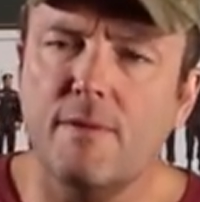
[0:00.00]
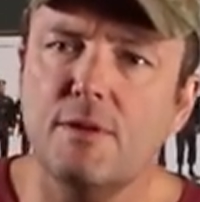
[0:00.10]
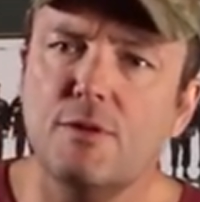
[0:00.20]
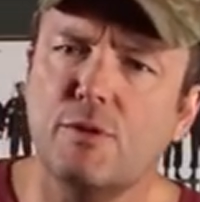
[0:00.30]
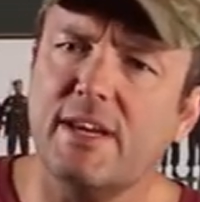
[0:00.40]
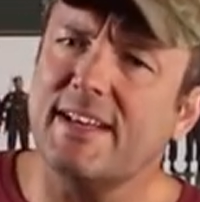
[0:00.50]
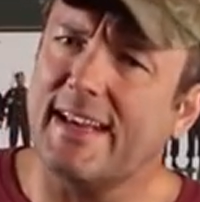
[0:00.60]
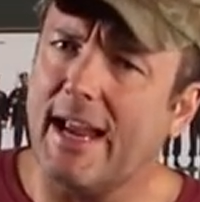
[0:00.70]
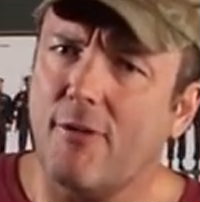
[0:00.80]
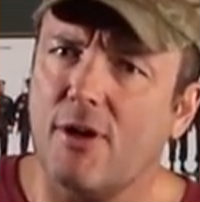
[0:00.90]
You can
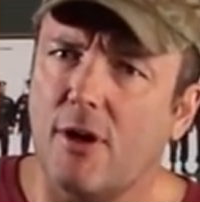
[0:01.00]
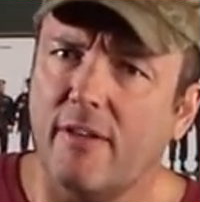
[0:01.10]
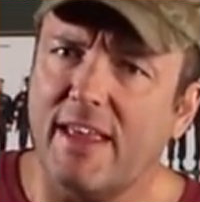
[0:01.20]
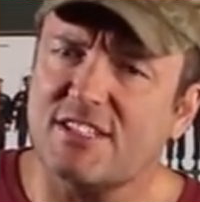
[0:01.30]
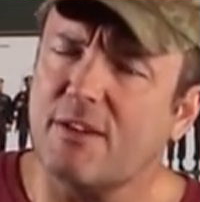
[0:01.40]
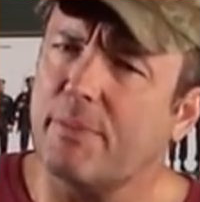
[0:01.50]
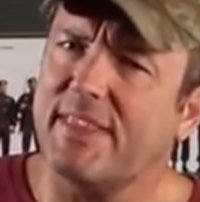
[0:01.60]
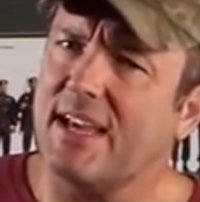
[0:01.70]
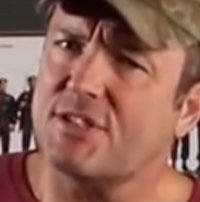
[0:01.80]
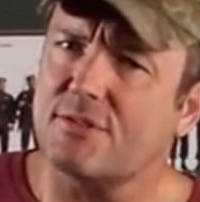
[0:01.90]
carry all that stuff, but
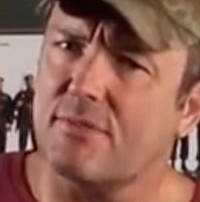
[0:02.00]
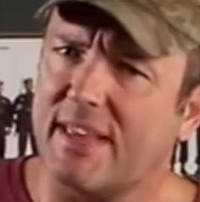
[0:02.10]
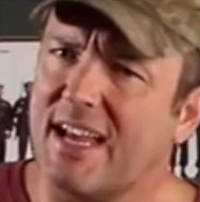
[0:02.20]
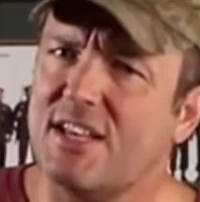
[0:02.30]
that